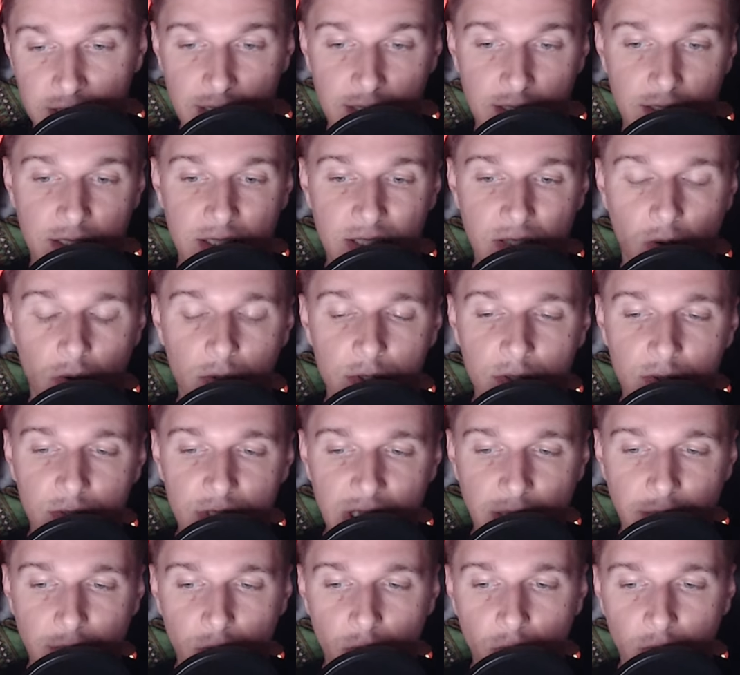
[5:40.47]
It's also
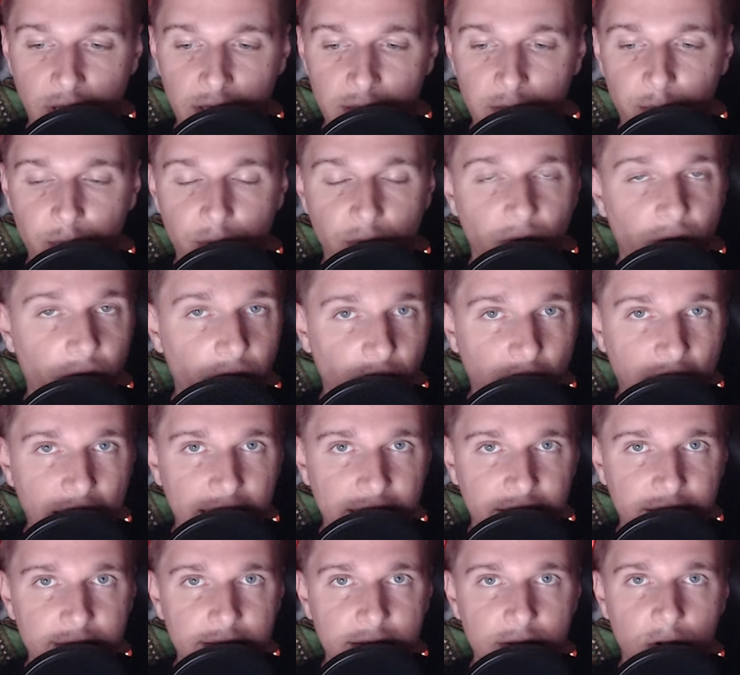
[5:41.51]
someone who can
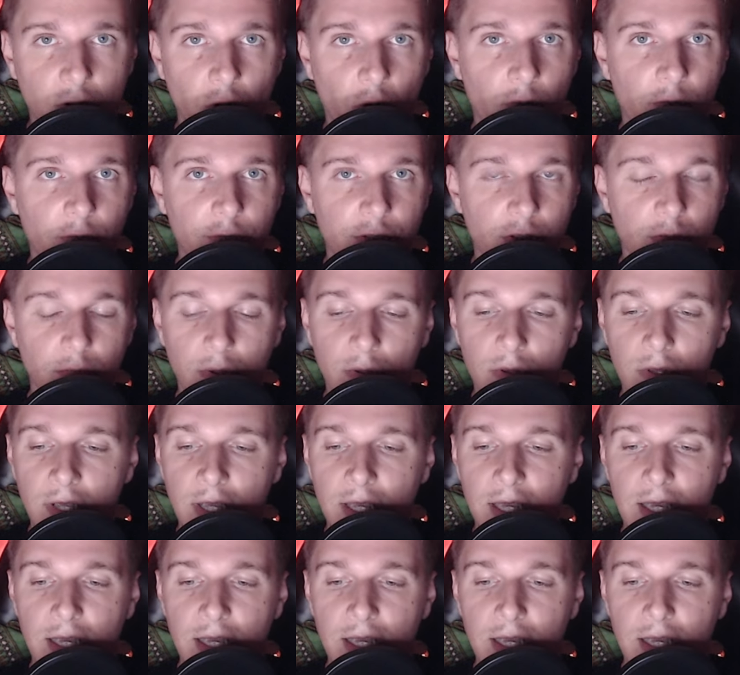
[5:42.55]
provide comfortable